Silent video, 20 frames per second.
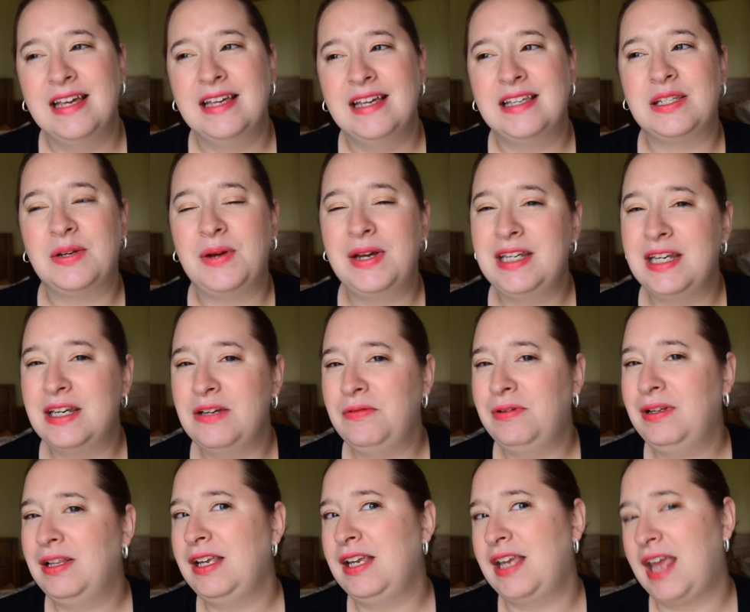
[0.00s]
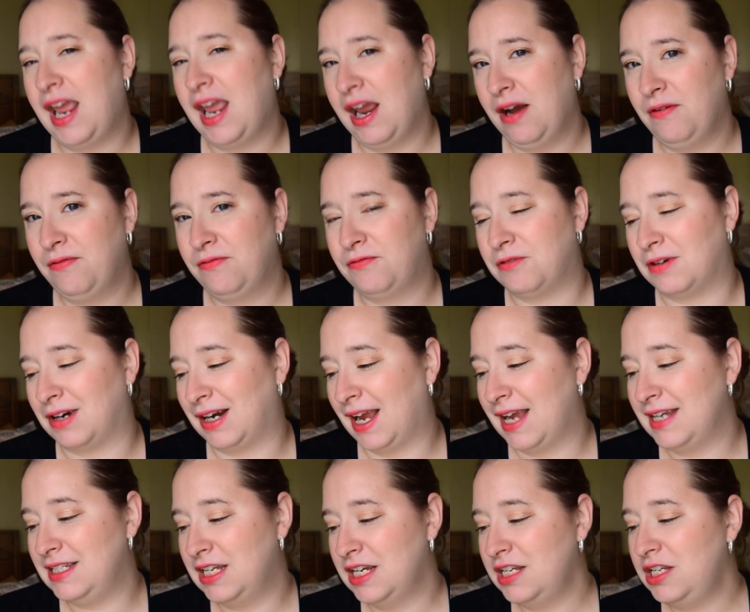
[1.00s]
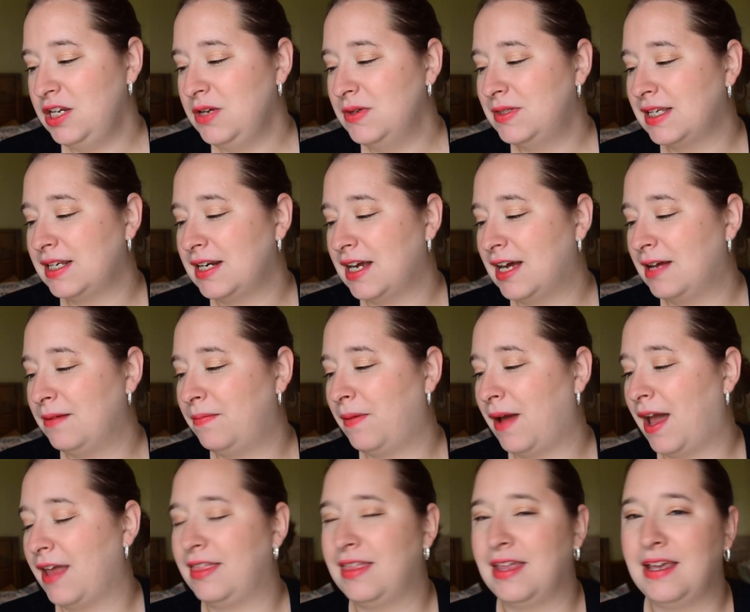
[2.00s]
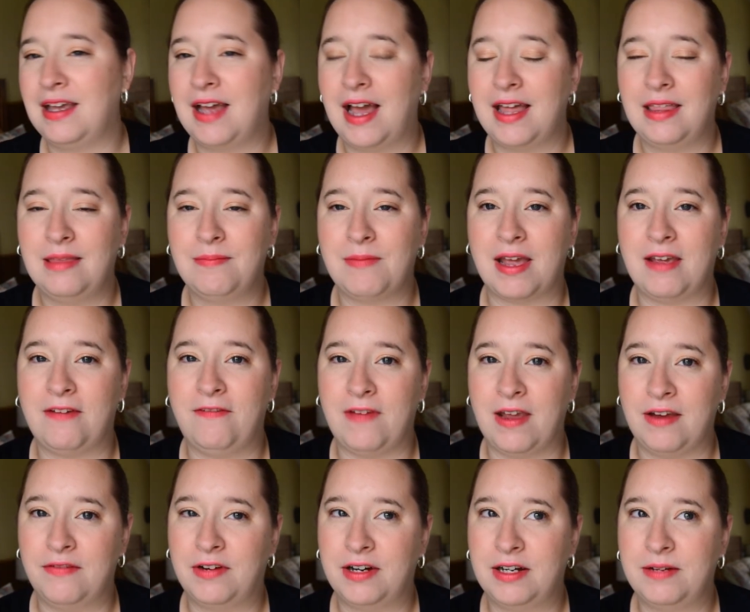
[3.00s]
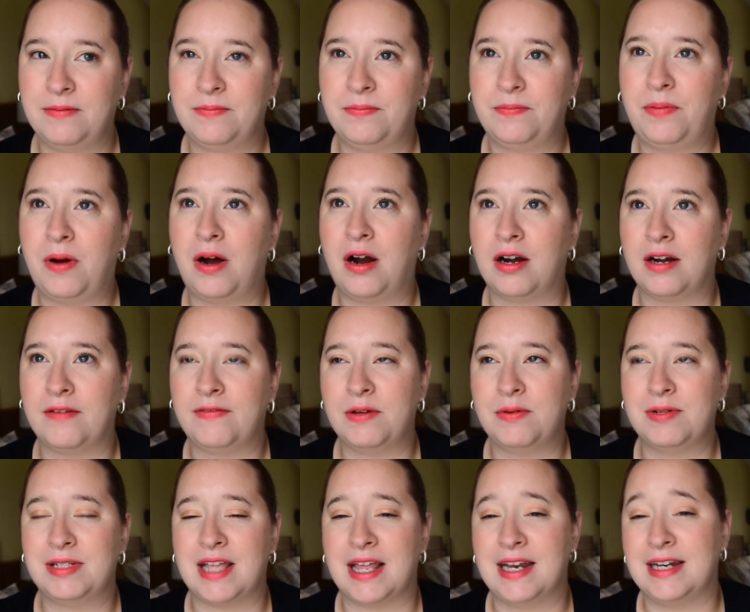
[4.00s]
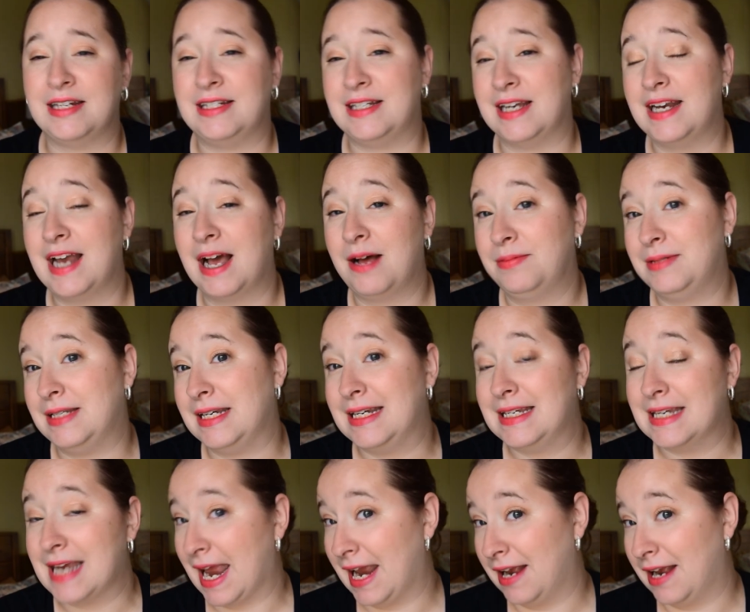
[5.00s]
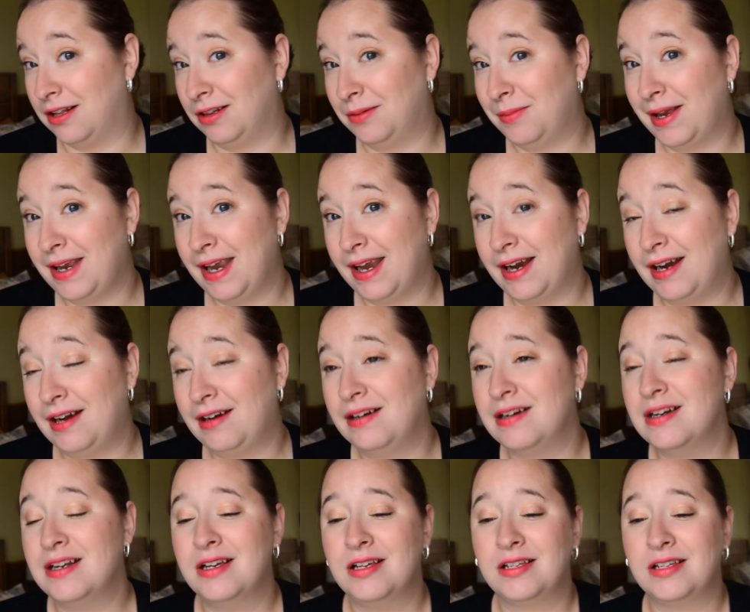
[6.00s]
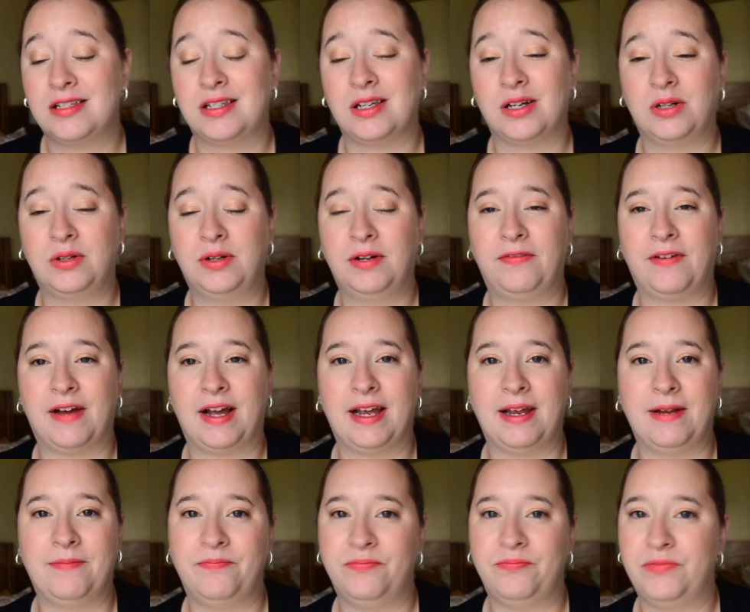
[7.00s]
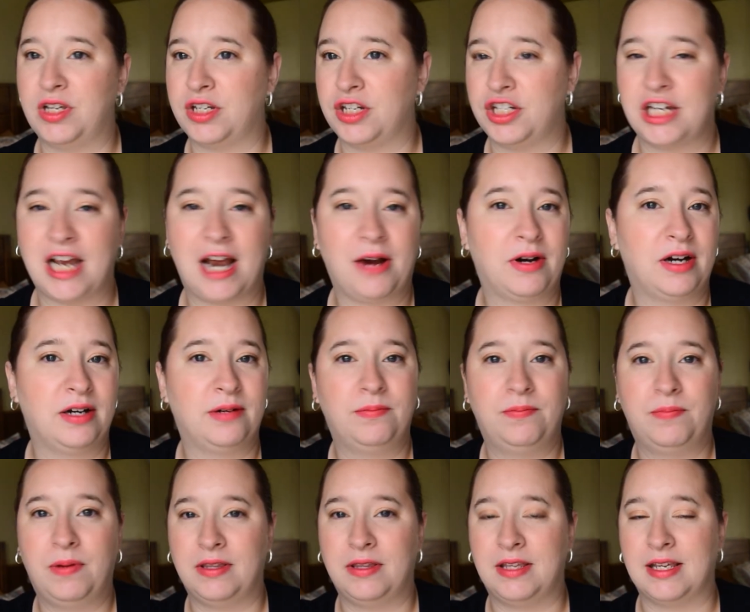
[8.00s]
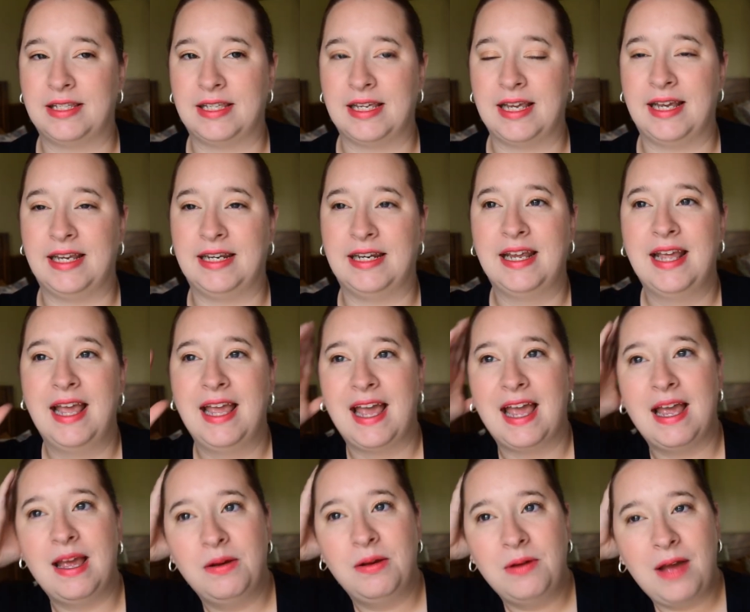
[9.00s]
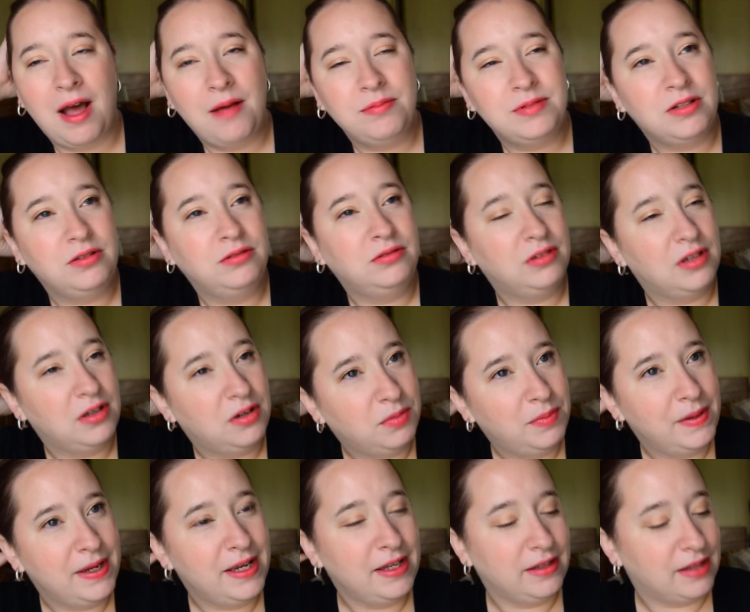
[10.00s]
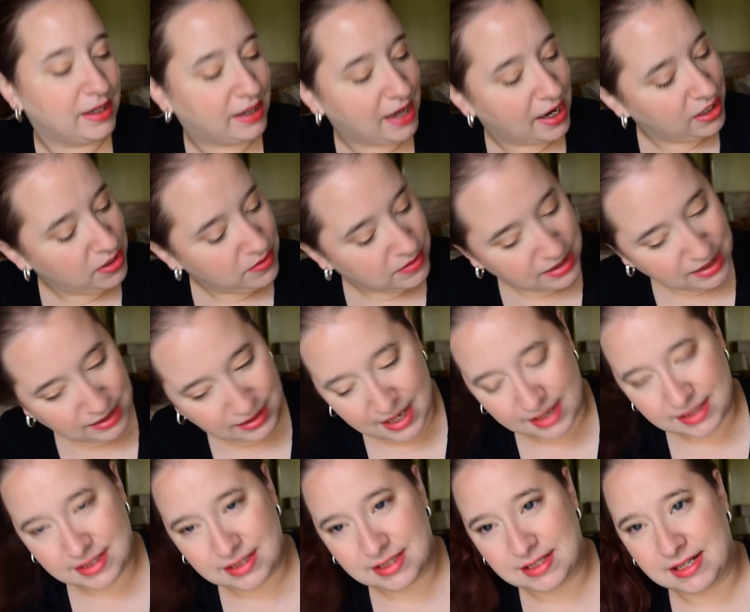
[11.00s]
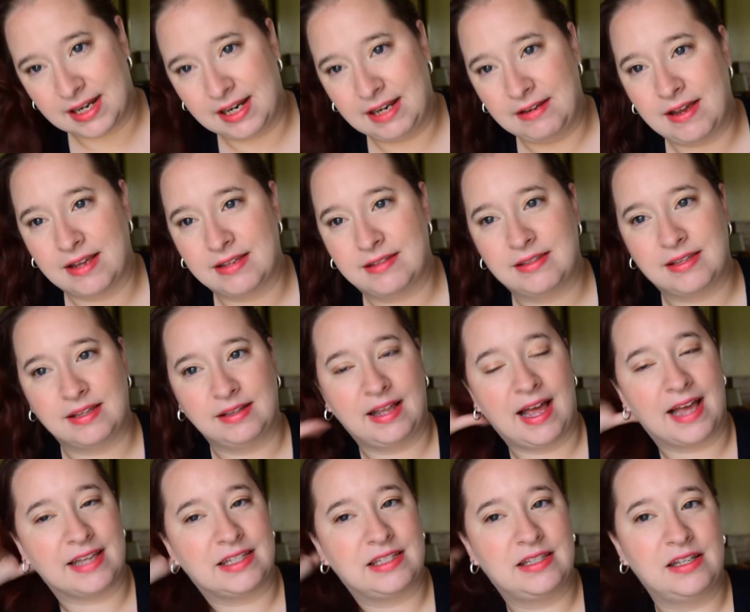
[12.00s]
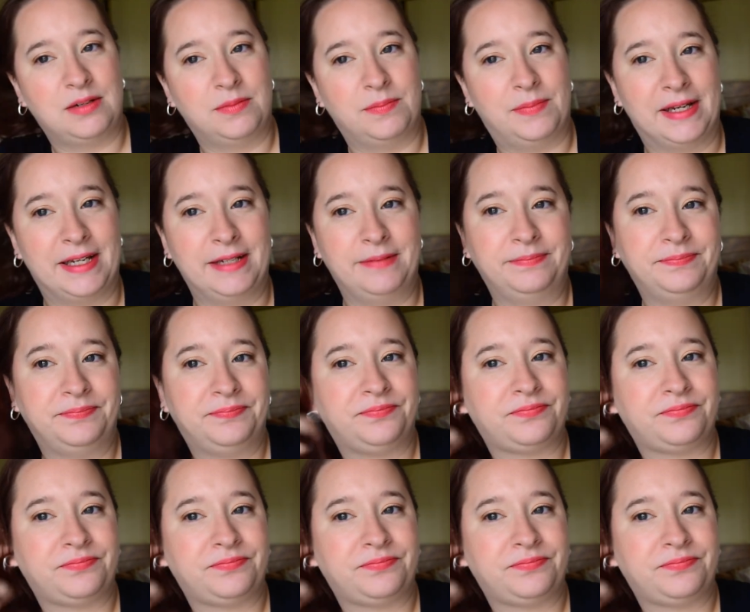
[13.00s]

So I didn't really care for it. I did use it up. I think my favorite part of it was that it did help detangle my hair. So if I took a shower, put this in, it helped a little bit. Like I used it last night as the last little bit.